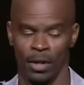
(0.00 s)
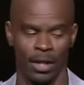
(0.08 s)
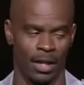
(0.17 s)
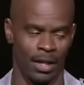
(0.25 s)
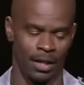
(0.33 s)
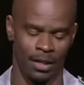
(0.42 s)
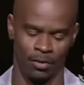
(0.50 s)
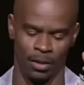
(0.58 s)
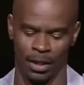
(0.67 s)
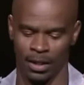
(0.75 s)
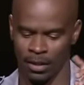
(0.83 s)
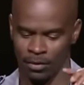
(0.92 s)
Wait, I got another
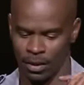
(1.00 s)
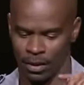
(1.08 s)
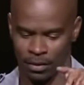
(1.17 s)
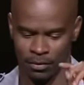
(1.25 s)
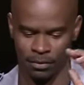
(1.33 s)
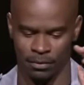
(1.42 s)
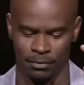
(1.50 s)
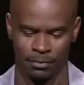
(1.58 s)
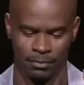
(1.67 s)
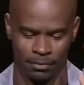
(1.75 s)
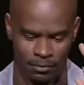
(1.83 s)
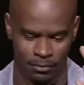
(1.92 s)
one, I got another one, I got another one.
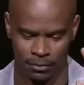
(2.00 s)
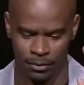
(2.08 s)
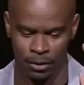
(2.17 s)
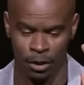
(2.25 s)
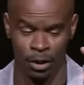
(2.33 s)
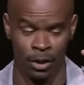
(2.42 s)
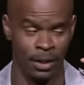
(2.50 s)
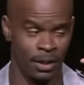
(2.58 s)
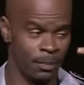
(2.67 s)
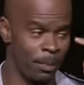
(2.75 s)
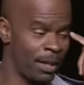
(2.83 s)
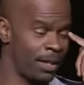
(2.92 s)
You get
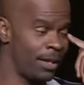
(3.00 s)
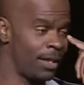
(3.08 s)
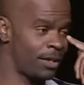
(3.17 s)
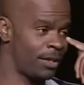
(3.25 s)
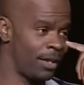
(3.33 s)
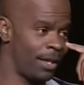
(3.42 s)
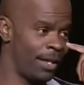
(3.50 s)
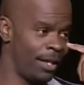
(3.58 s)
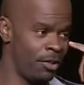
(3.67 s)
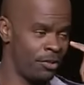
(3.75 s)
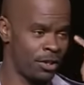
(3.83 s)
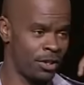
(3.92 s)
a speck of dust in your eye,
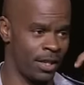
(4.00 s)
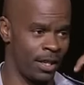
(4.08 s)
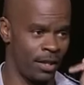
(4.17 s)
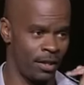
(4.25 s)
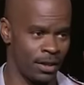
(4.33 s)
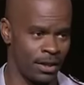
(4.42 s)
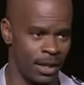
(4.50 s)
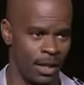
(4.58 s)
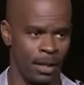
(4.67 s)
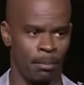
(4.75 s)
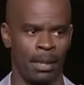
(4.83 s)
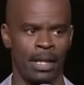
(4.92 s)
you just stand there and
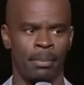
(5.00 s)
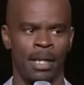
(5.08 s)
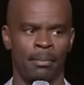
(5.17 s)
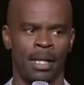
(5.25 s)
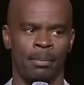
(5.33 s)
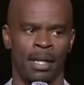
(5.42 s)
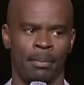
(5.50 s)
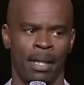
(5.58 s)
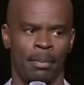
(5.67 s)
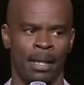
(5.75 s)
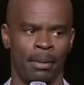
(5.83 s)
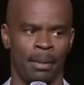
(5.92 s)
say, blink, blink, blink, blink,
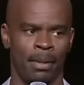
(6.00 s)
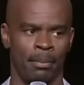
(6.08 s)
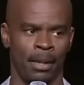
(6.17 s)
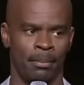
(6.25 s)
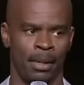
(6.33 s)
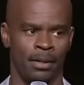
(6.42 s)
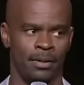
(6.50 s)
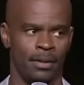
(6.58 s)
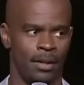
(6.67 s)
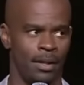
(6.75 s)
blink, blink, blink, blink, blink, blink.